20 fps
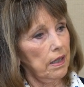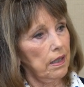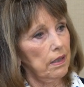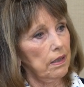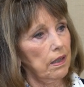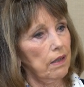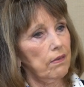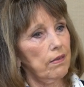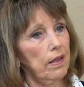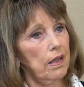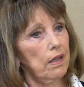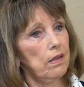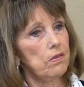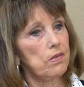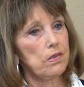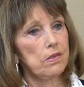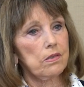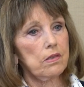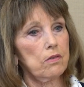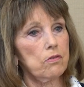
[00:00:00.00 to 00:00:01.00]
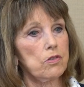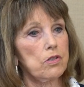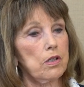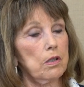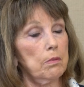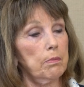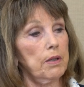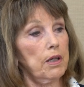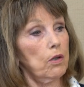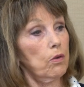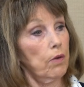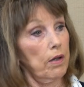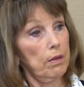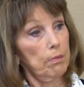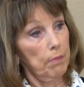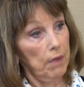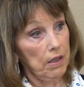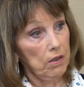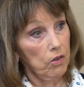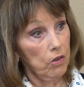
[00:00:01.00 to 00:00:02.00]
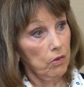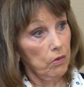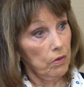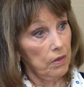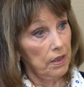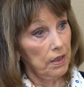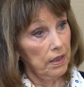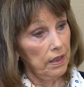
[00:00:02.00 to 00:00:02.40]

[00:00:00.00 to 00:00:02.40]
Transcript: and I think there's going to be a great menu.